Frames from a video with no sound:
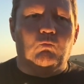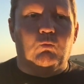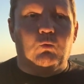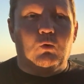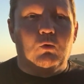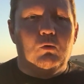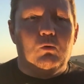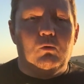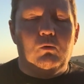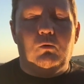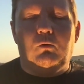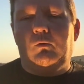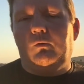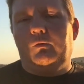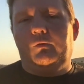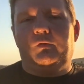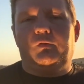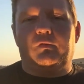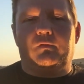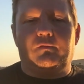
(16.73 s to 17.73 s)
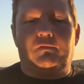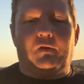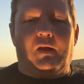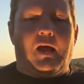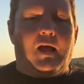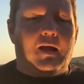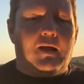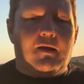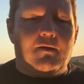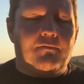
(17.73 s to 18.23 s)
rules of
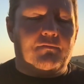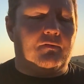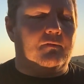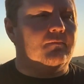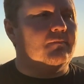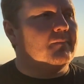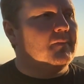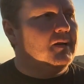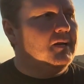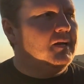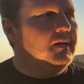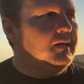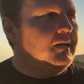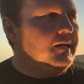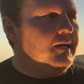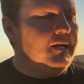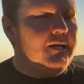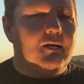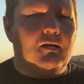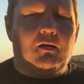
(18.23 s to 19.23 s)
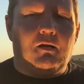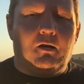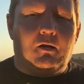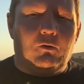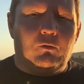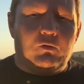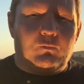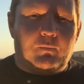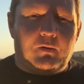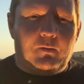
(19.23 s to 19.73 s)
life and getting
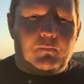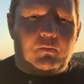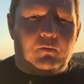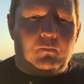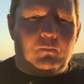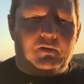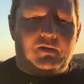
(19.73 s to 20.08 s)
along with people,